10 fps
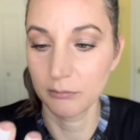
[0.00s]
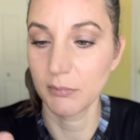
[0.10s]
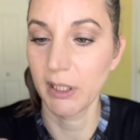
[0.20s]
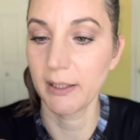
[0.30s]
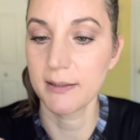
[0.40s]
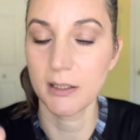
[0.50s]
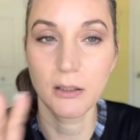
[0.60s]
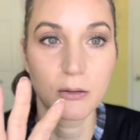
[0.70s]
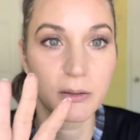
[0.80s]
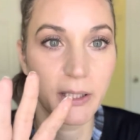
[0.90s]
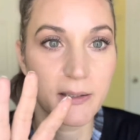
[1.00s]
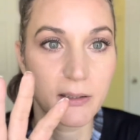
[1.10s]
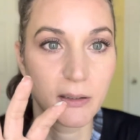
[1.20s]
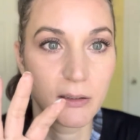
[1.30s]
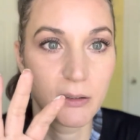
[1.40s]
My hands are all nice
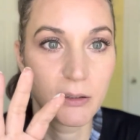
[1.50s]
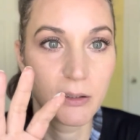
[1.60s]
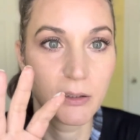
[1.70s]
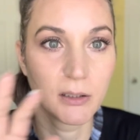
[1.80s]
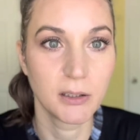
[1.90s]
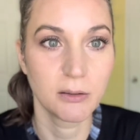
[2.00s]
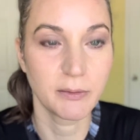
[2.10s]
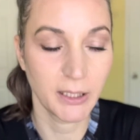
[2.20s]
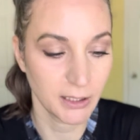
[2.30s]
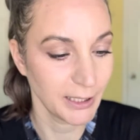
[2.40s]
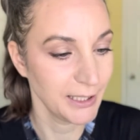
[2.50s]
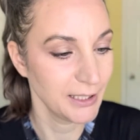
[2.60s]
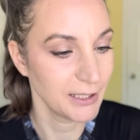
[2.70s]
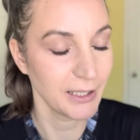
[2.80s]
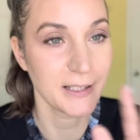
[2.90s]
and wrinkly,
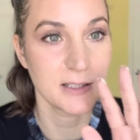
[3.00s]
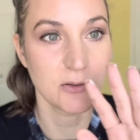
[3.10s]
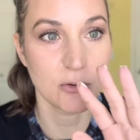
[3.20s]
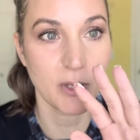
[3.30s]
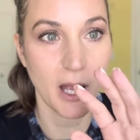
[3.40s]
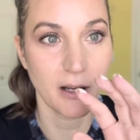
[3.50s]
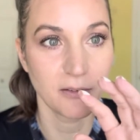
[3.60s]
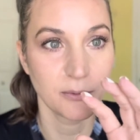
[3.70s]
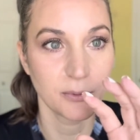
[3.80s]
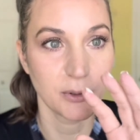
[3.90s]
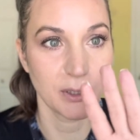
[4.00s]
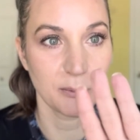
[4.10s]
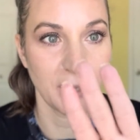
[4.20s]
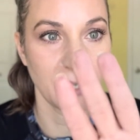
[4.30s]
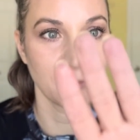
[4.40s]
as you should have when you come
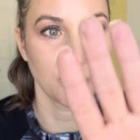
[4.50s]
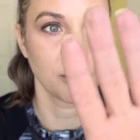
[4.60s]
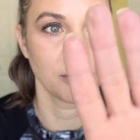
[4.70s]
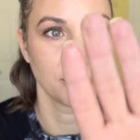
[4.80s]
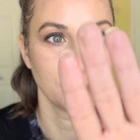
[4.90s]
back from